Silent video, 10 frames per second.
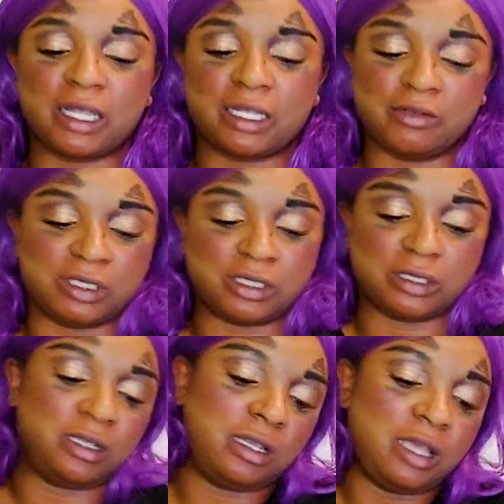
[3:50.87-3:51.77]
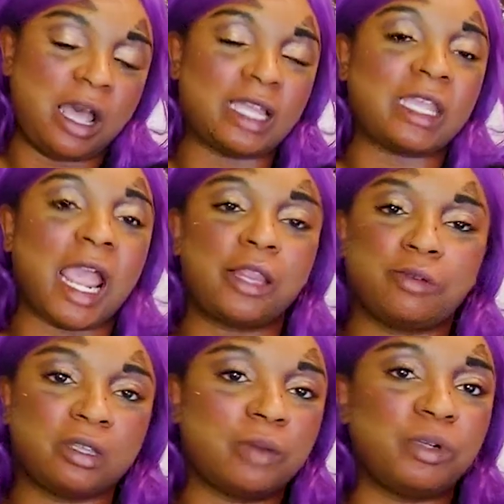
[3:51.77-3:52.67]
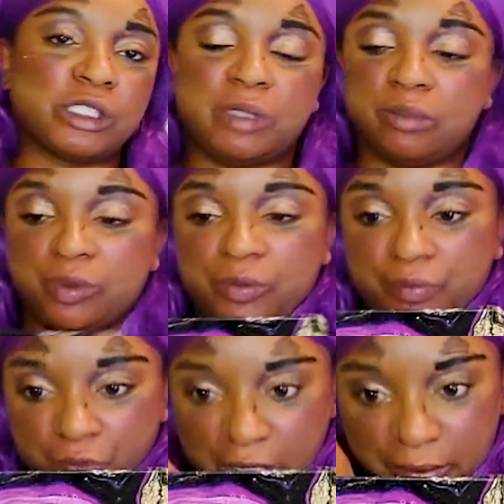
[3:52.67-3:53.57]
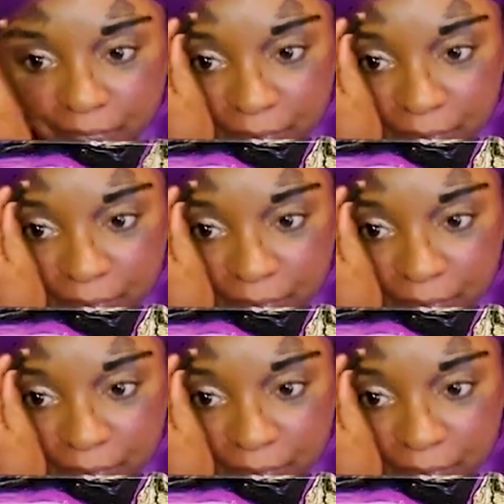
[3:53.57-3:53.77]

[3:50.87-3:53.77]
he was just gathering a bunch of people, right?